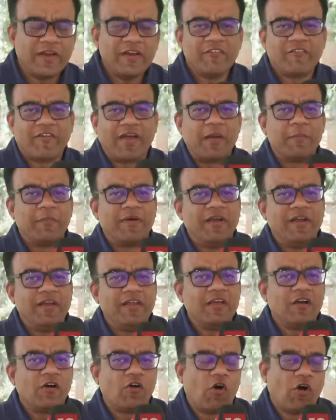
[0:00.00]
are in
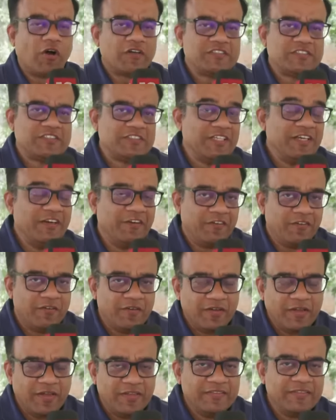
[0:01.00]
Raebareli, a hot seat
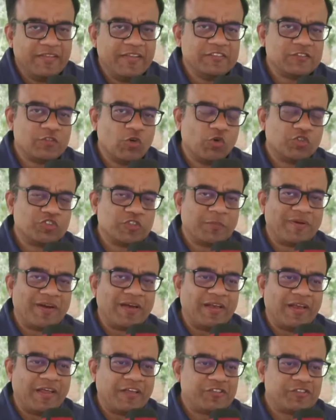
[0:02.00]
in these Lok
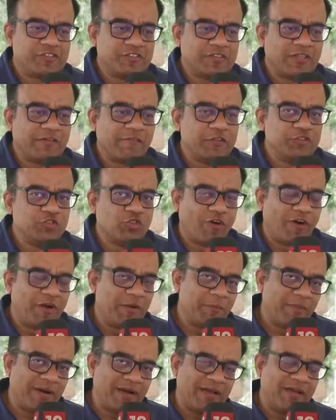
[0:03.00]
Sabha elections, and we're
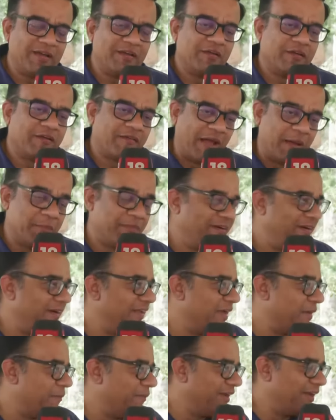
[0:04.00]
joined by
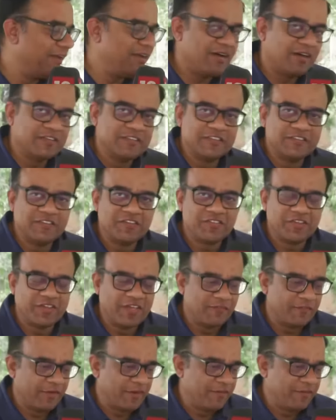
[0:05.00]
Raebareli MLA Aditi Singh, a